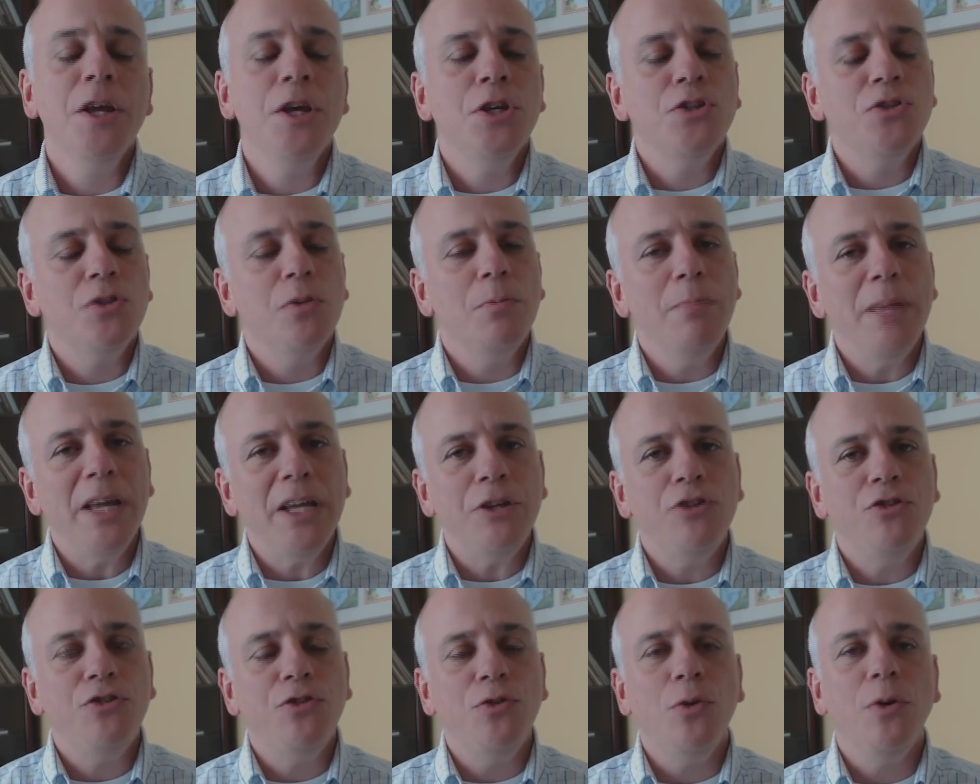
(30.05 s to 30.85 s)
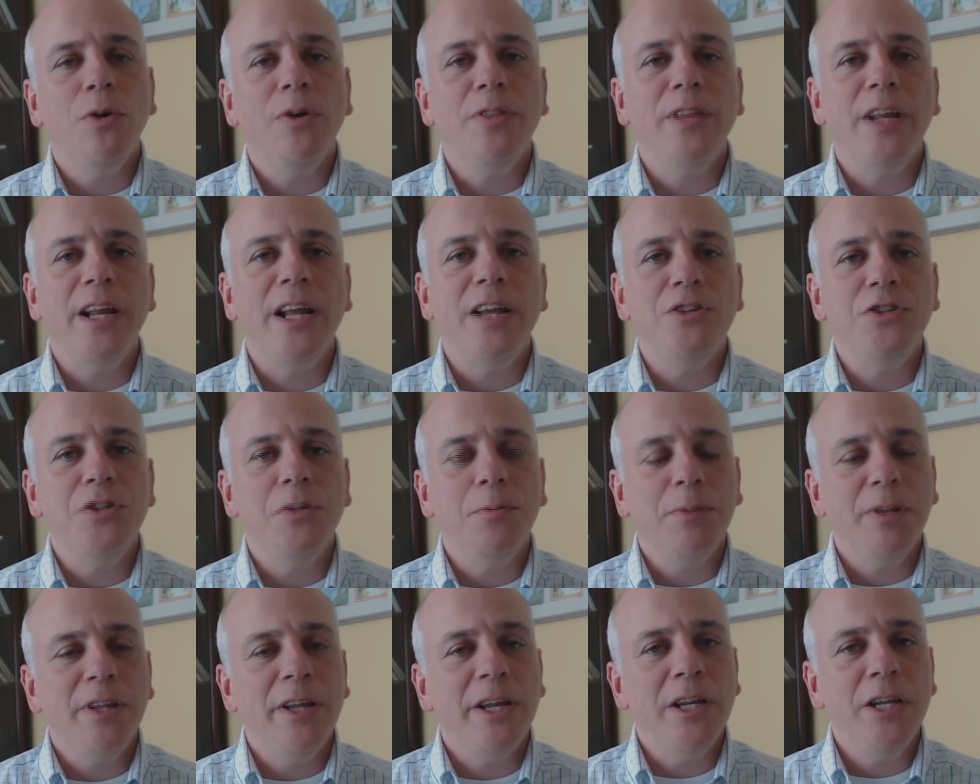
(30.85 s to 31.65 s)
So make sure that as
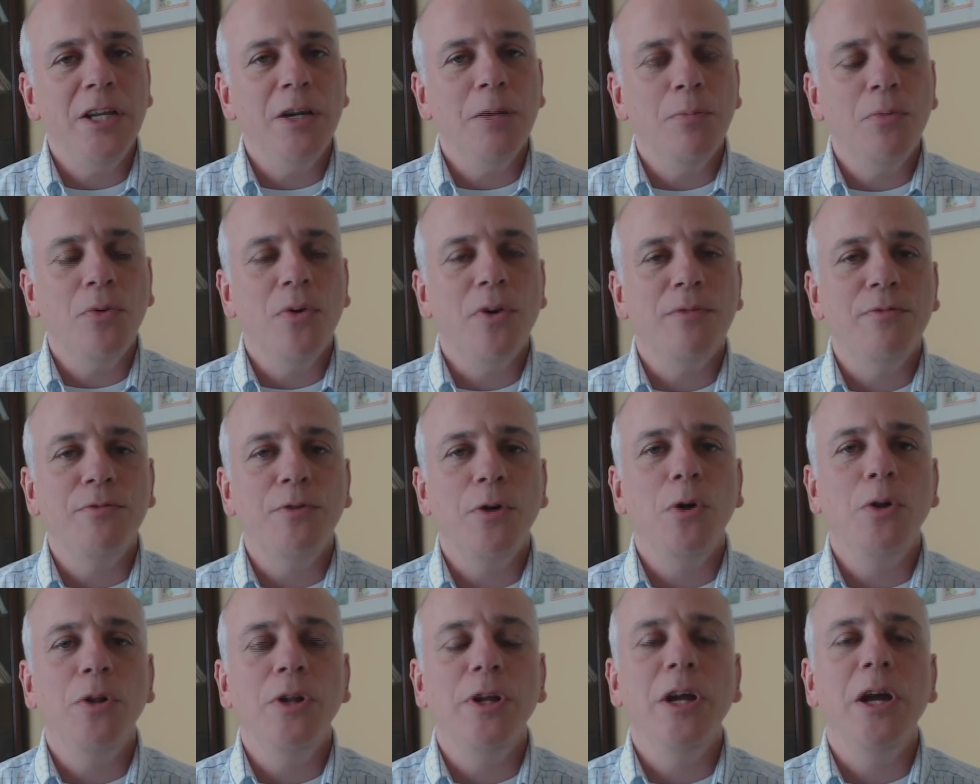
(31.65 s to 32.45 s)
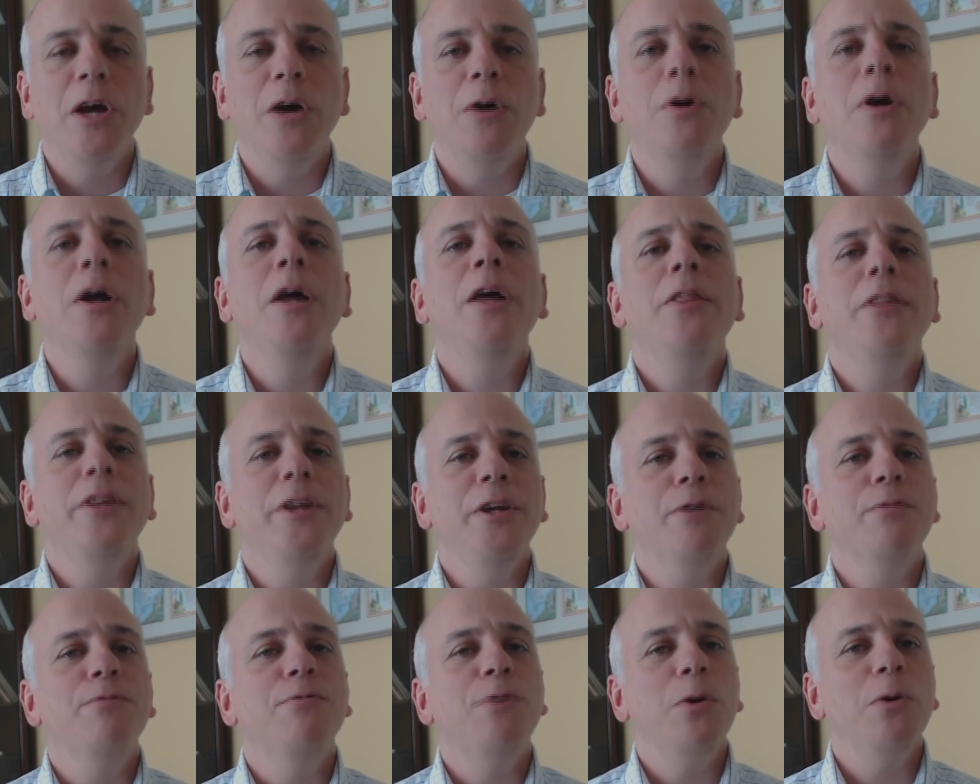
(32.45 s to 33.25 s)
you're planning your portfolio, that
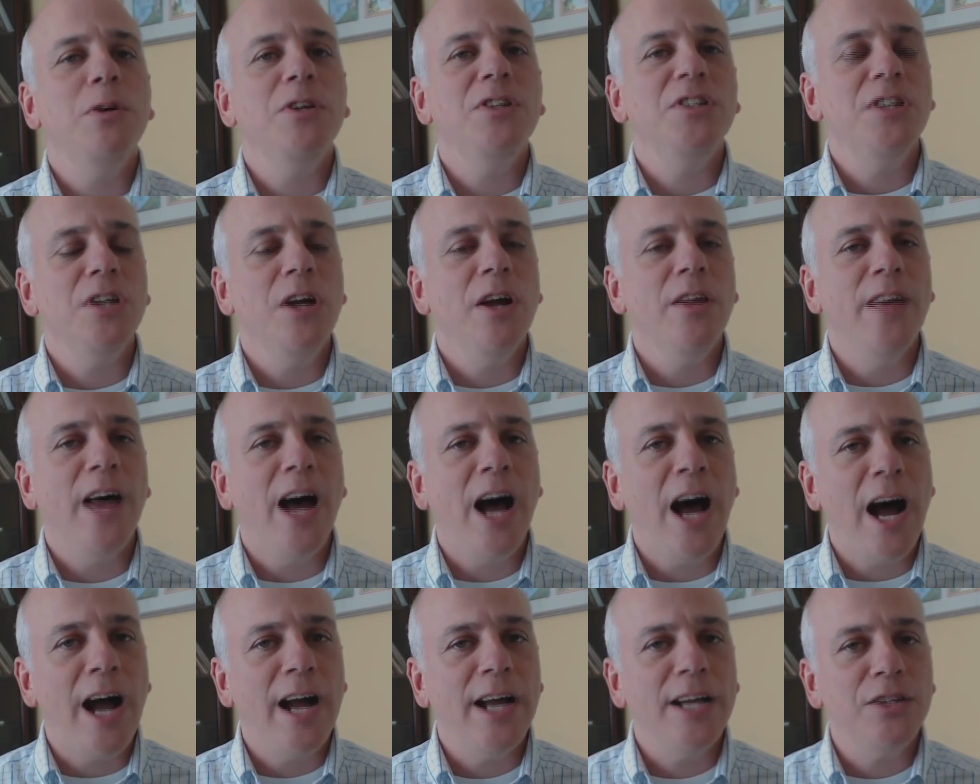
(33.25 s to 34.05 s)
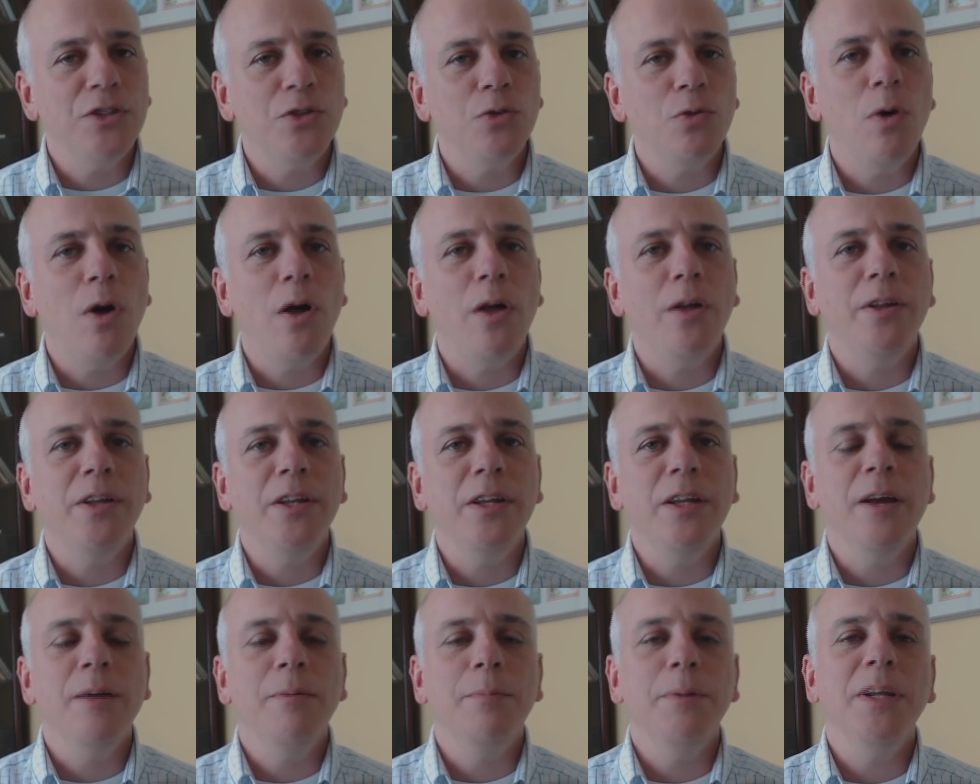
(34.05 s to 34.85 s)
you're focusing on the highest quality
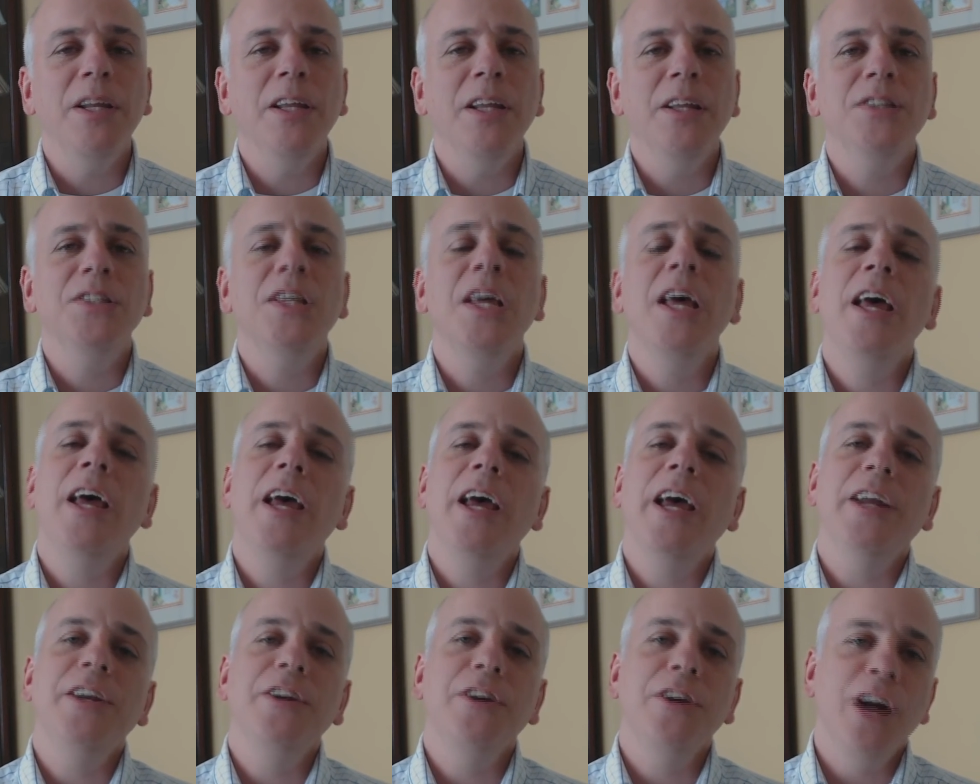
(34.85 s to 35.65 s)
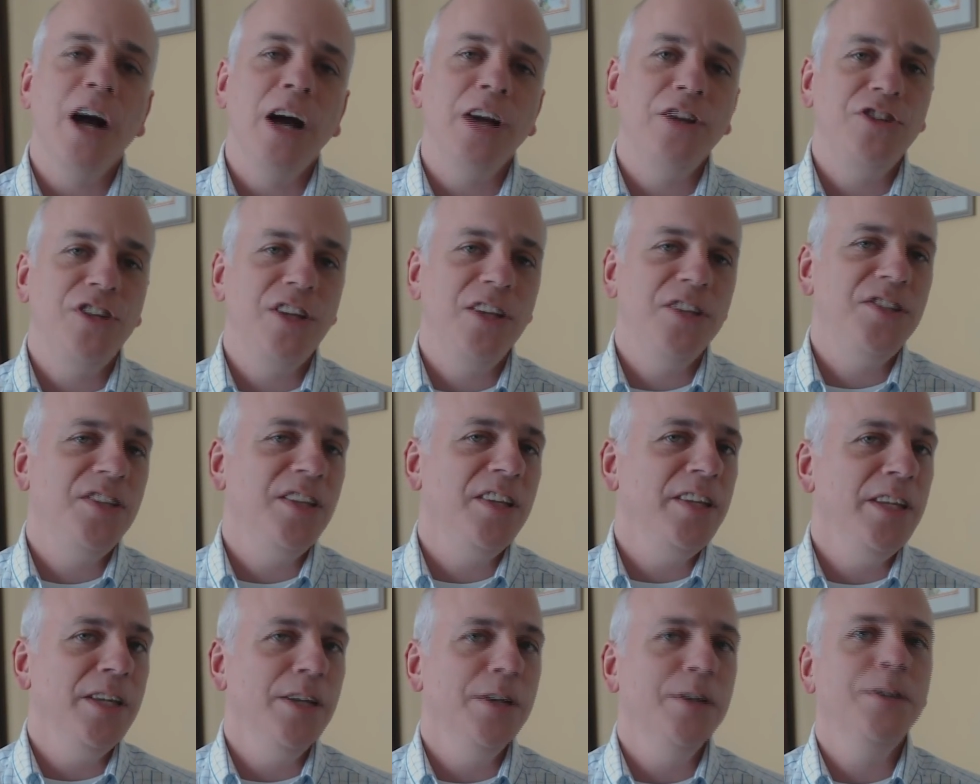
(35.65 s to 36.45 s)
companies and you're not
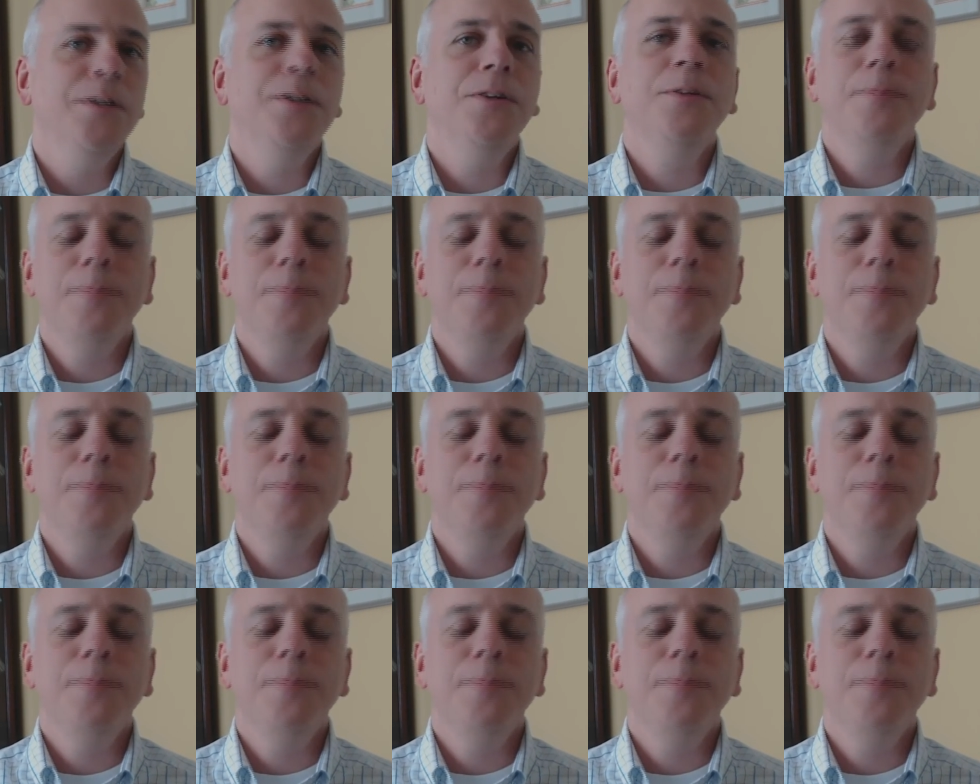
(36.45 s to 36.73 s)
chasing yield.